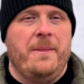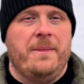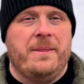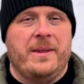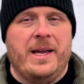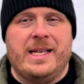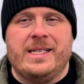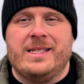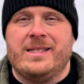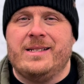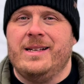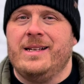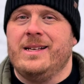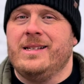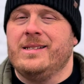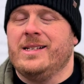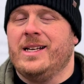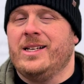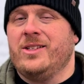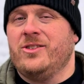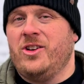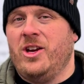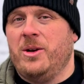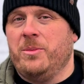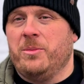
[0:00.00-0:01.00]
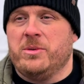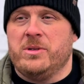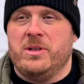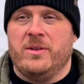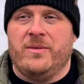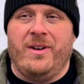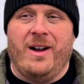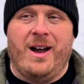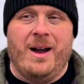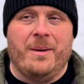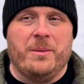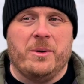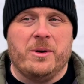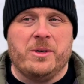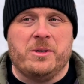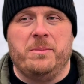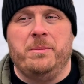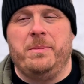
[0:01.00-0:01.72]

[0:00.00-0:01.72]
That's things like chambers of commerce,